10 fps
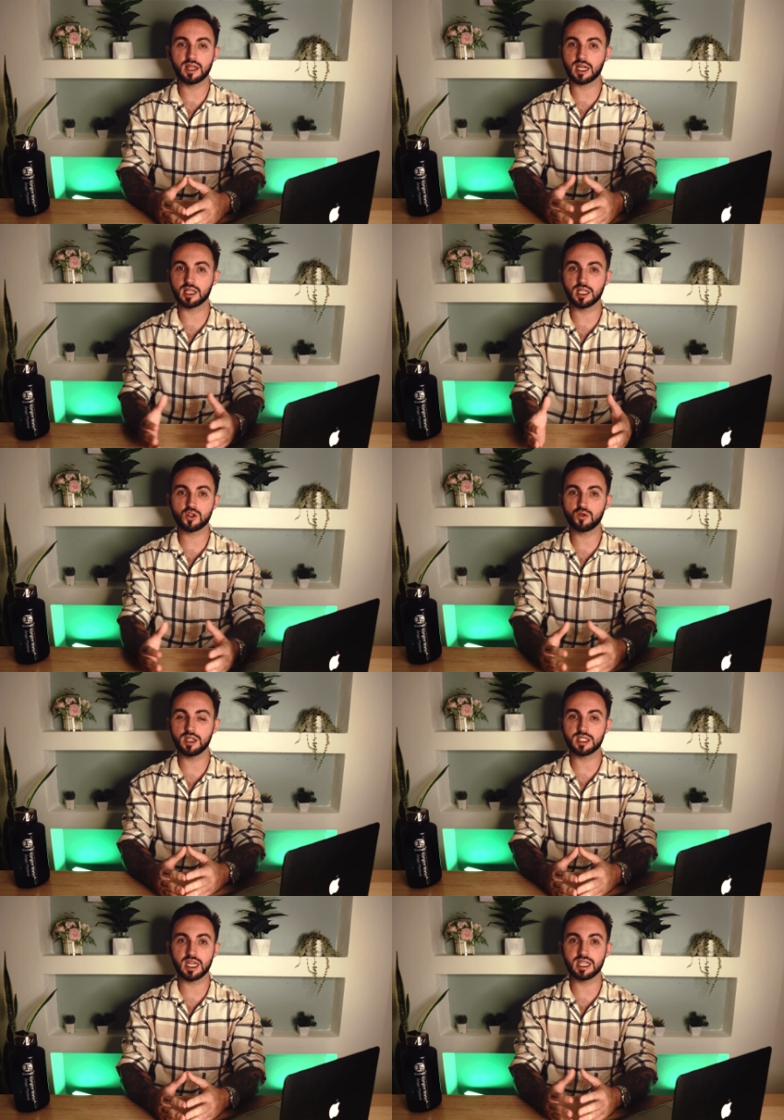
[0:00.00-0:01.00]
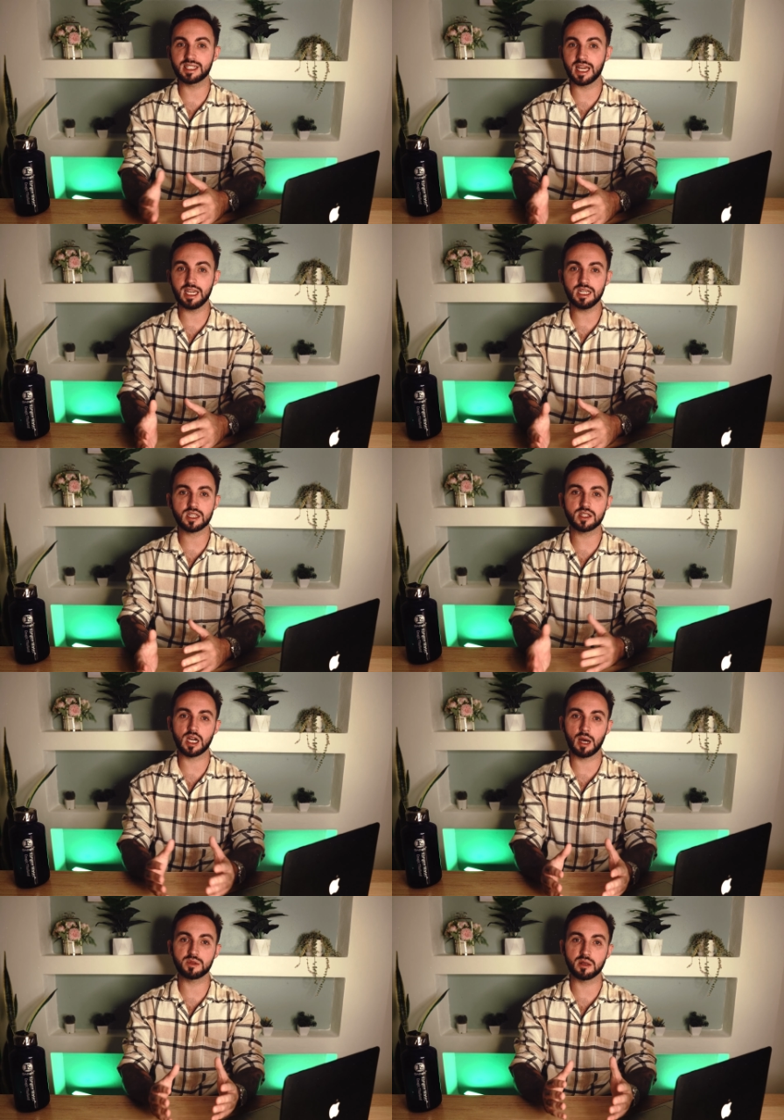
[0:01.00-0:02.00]
that could literally take days
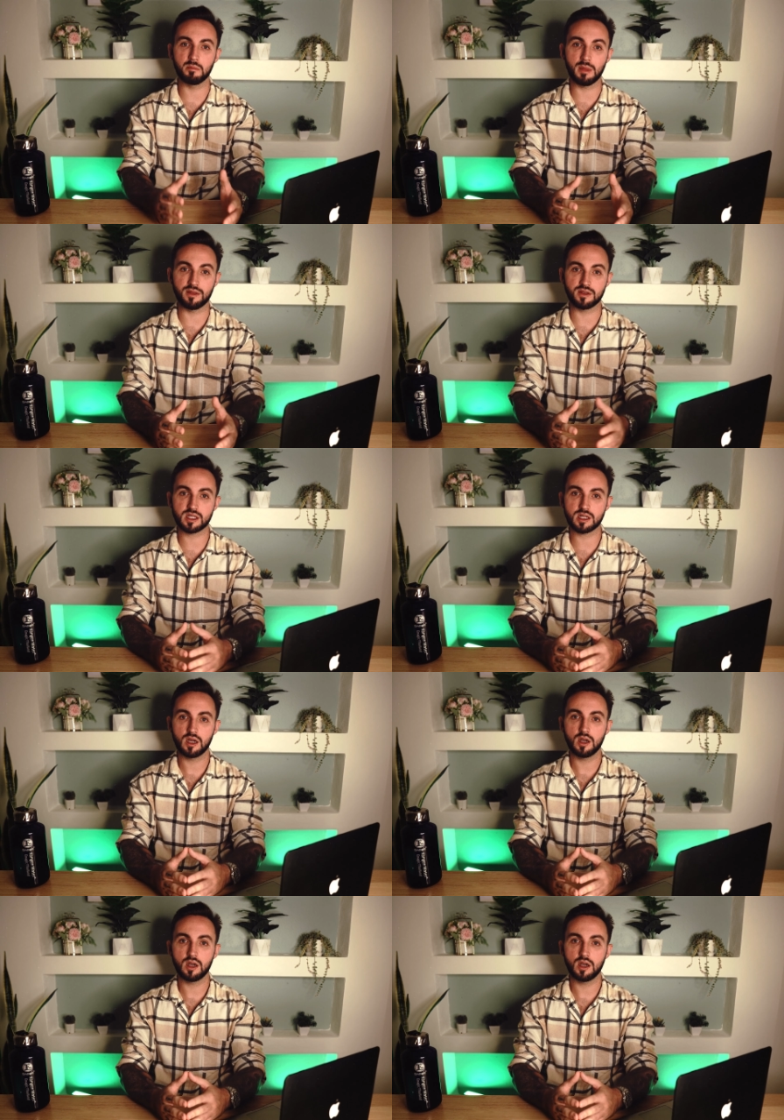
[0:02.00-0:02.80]
to up to months.